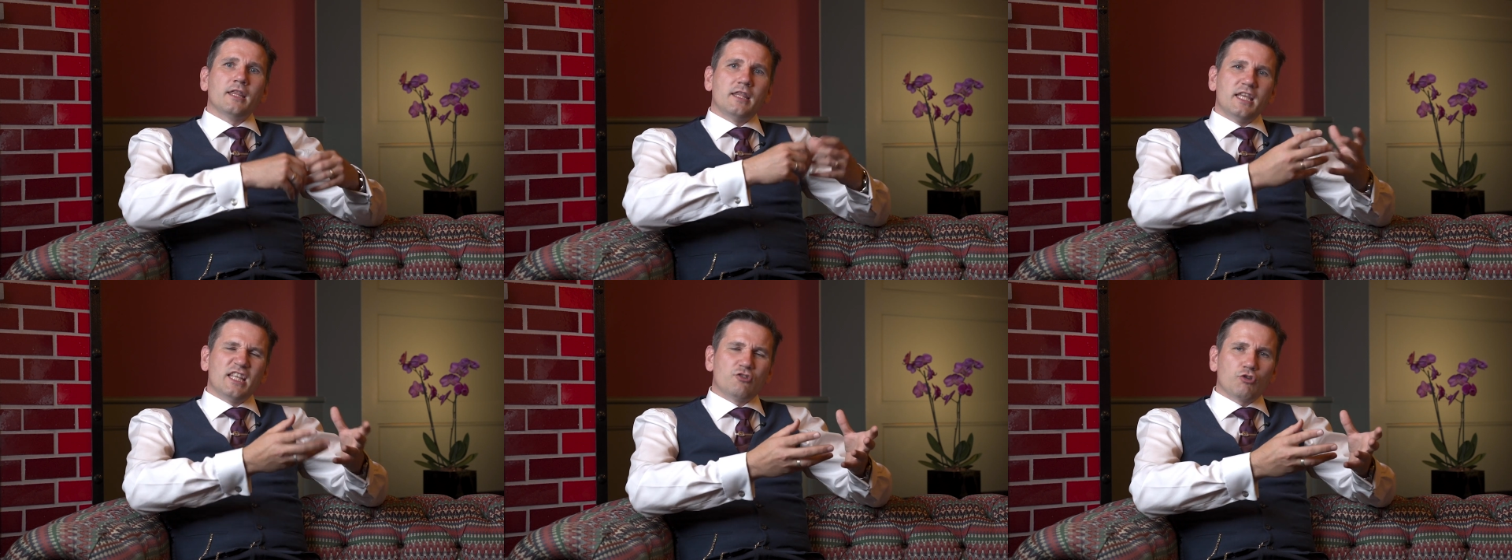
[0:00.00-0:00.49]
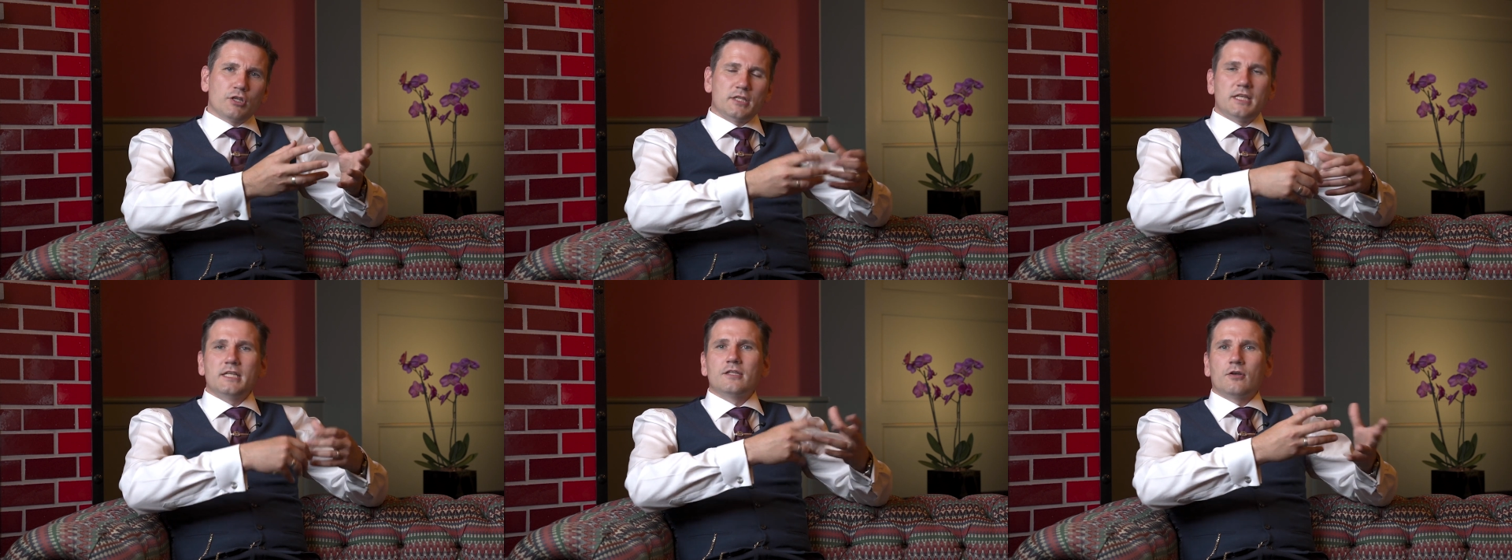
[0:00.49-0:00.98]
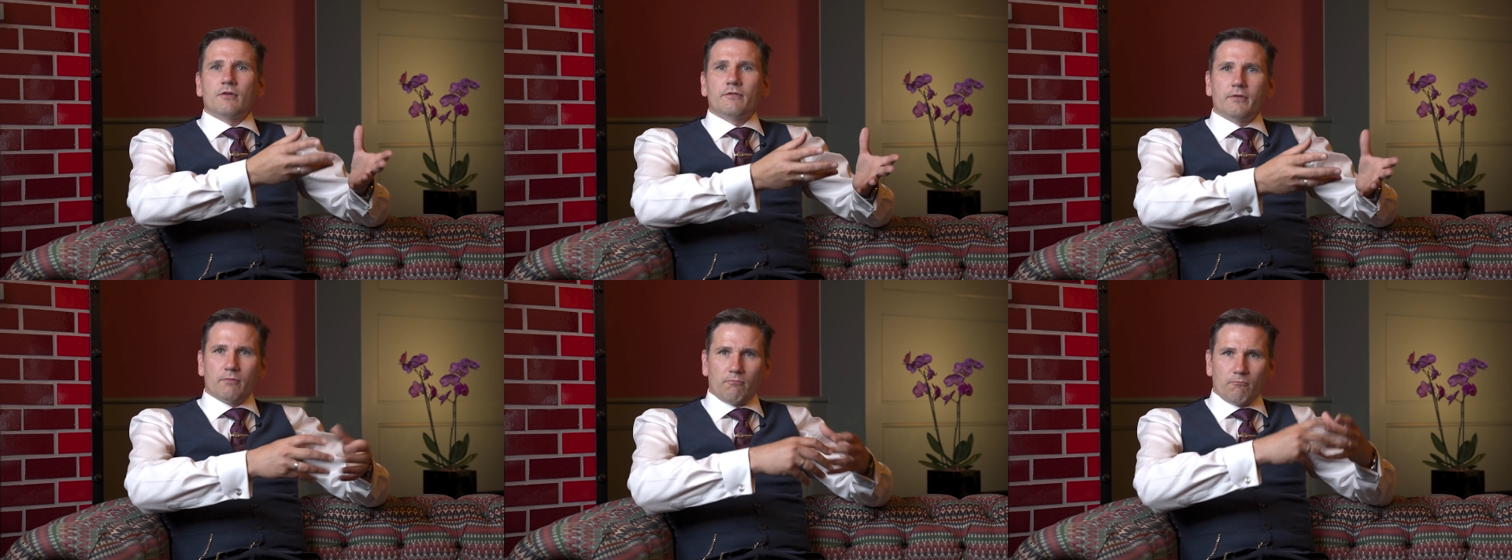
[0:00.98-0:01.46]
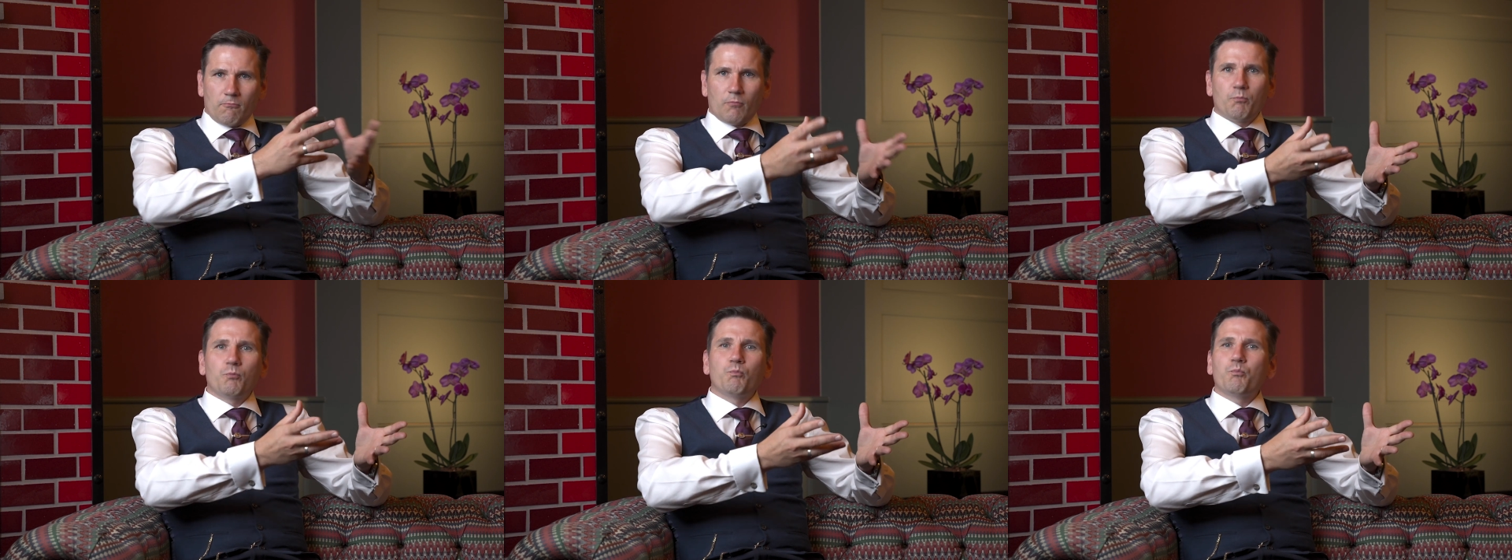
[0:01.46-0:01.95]
the intricacies of
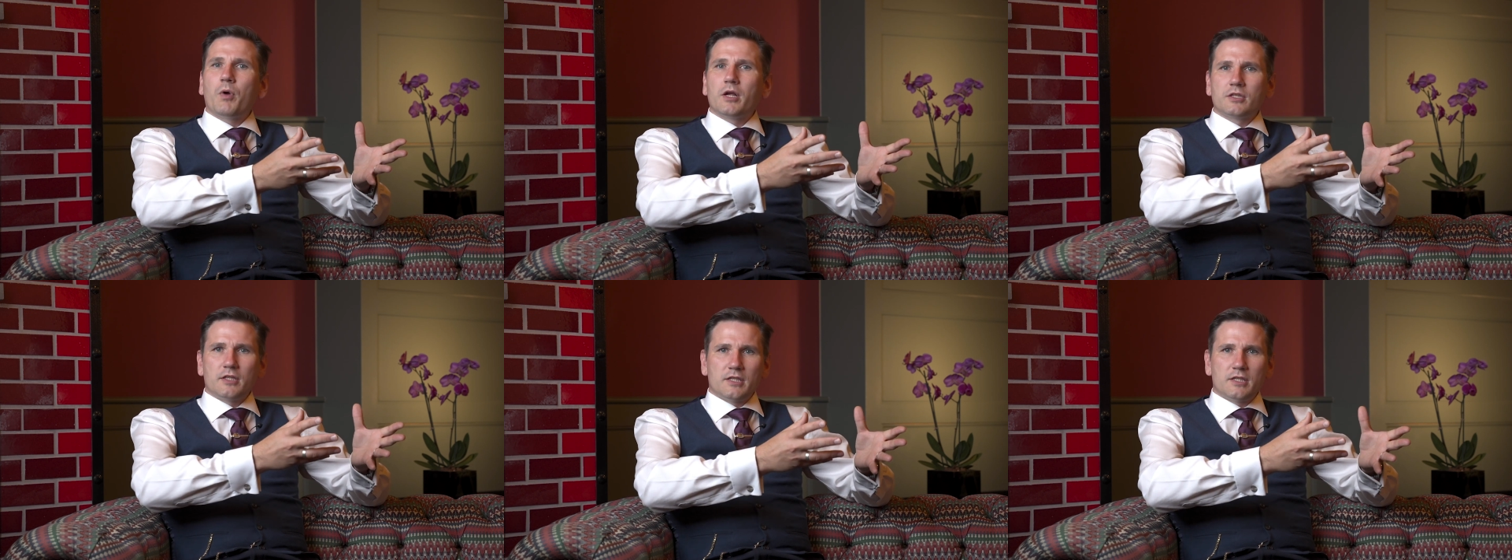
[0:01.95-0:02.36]
parts